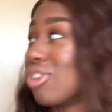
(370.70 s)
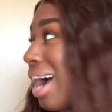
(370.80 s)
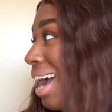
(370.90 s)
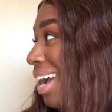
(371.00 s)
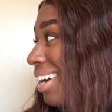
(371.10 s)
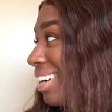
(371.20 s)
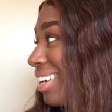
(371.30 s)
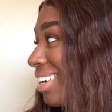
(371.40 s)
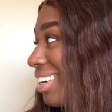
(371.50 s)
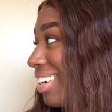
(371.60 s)
Right.
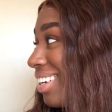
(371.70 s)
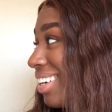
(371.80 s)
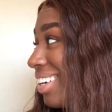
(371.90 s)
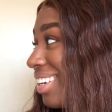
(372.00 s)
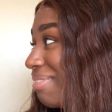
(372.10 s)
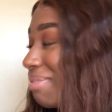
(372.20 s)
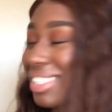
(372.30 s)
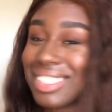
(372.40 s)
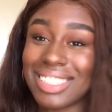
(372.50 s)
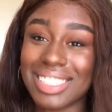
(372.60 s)
My
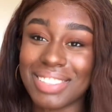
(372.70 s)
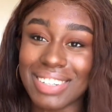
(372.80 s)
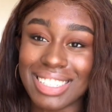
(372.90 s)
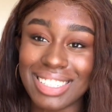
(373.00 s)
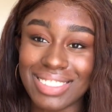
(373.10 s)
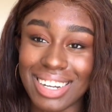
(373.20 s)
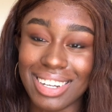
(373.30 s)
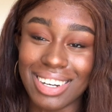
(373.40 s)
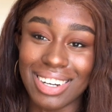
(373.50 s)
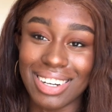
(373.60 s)
sister's face is right.
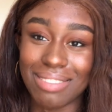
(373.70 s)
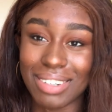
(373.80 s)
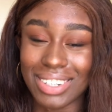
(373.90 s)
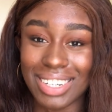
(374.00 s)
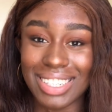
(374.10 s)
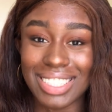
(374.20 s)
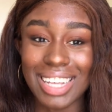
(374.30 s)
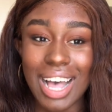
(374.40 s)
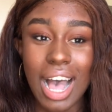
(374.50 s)
Oh my gosh.